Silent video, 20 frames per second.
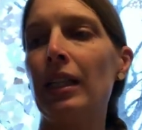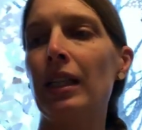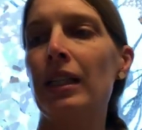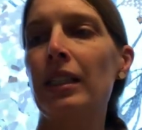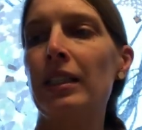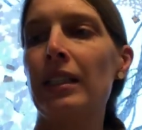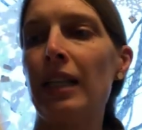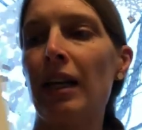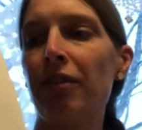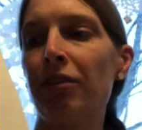
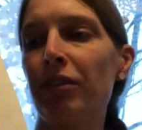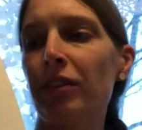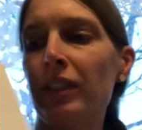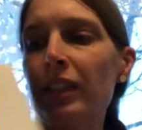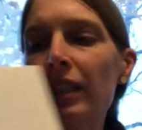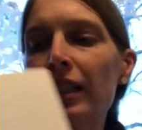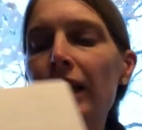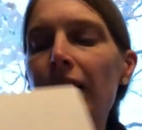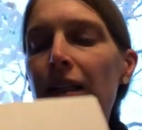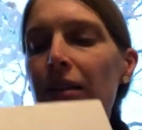Never
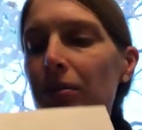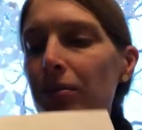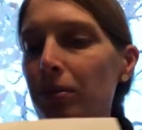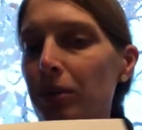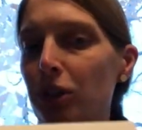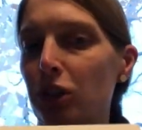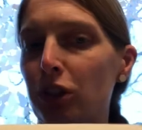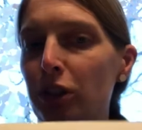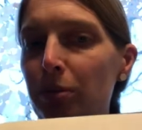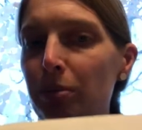again
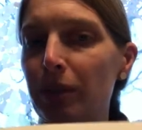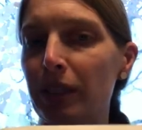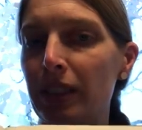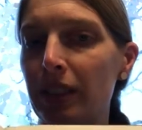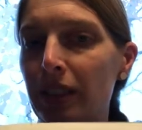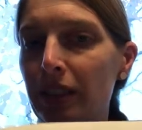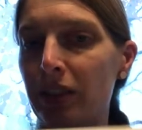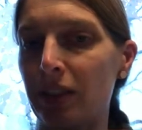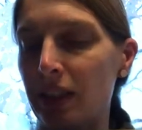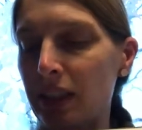would she be
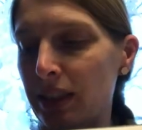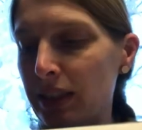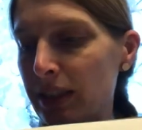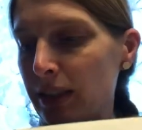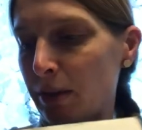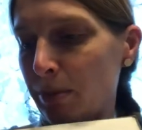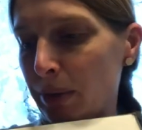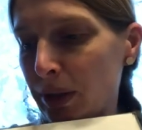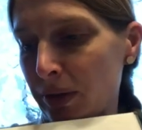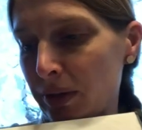curious
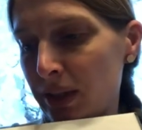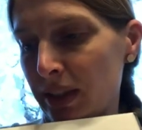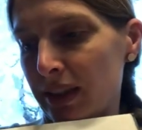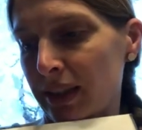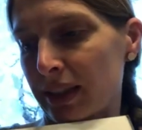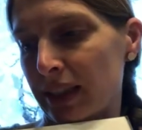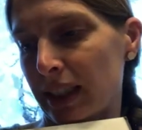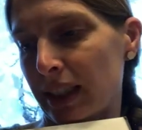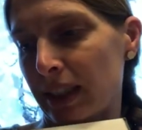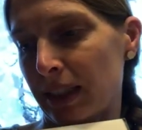about the
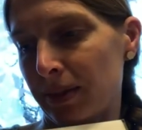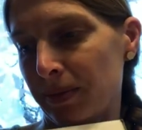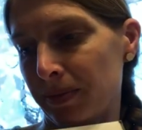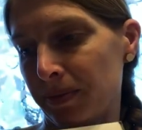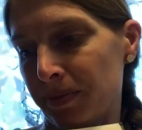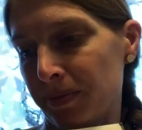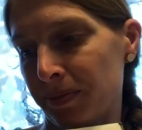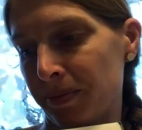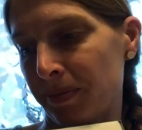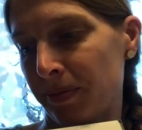city.
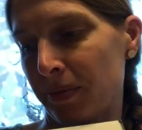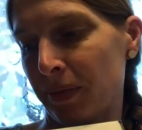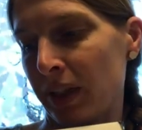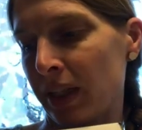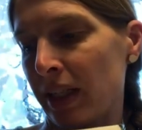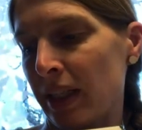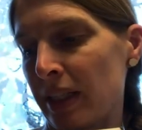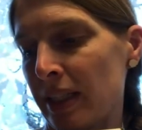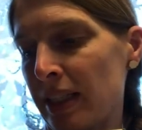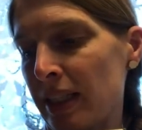
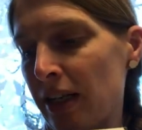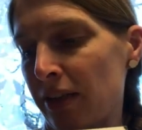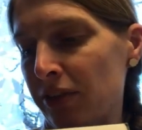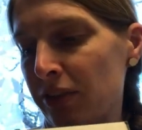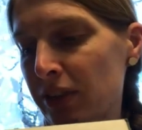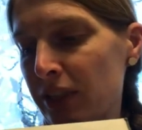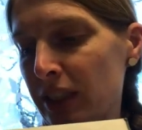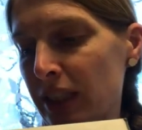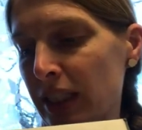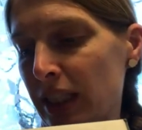
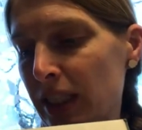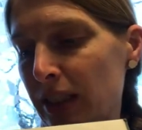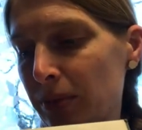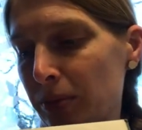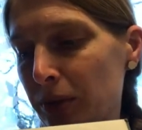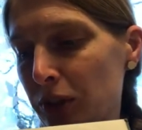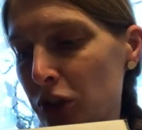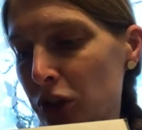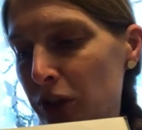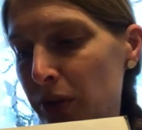Never again
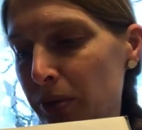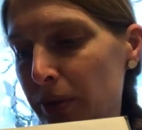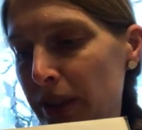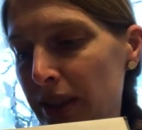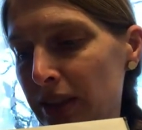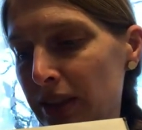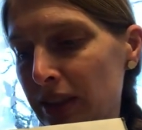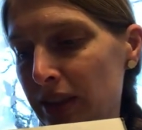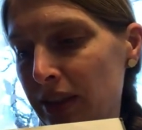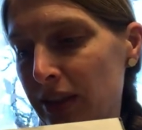would she
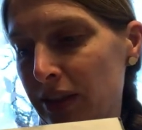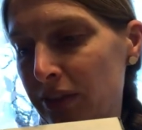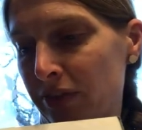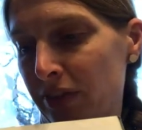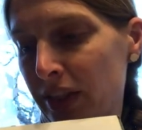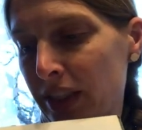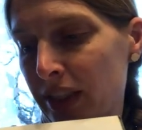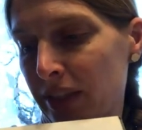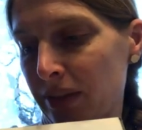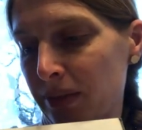want to live
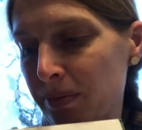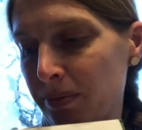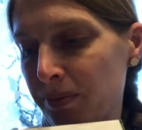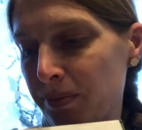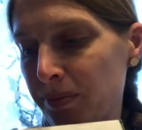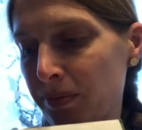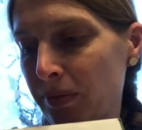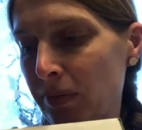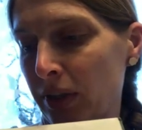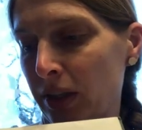there.
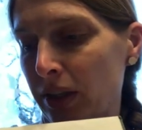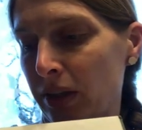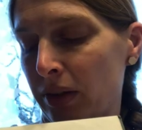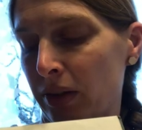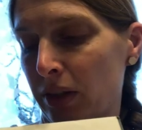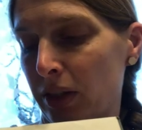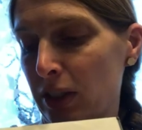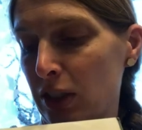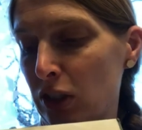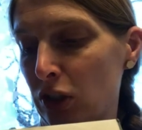
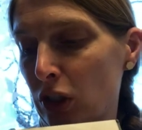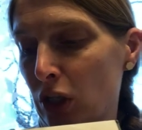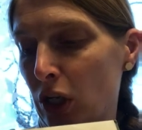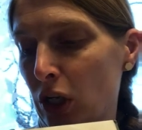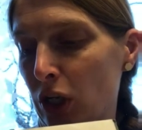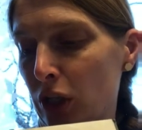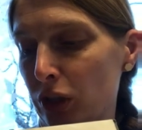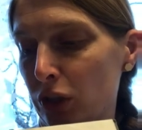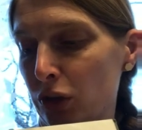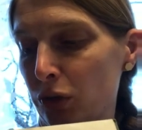The
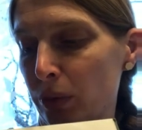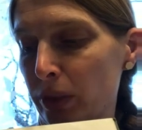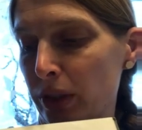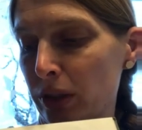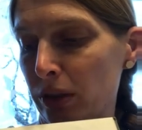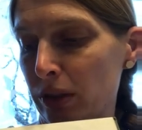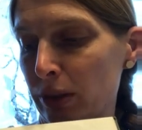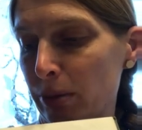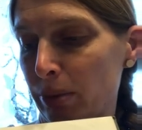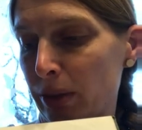stars
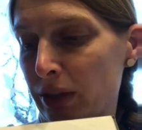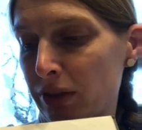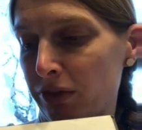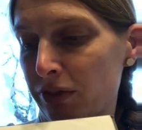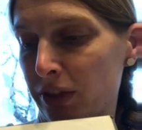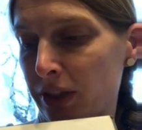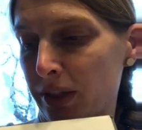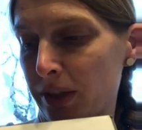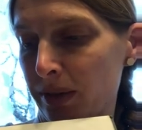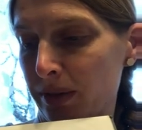twinkled above
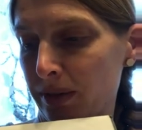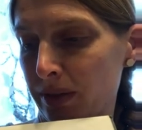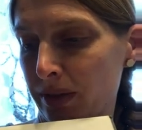her.